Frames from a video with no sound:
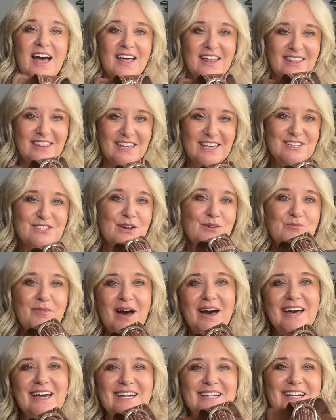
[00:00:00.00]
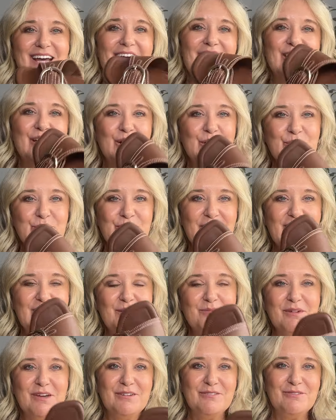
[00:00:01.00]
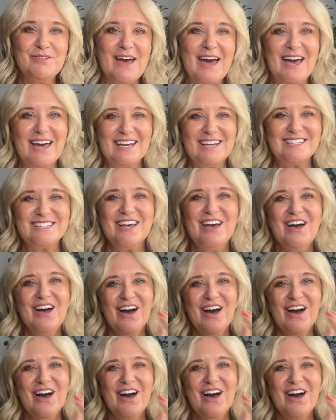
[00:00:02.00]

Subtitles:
These are mine, I own them. In fact,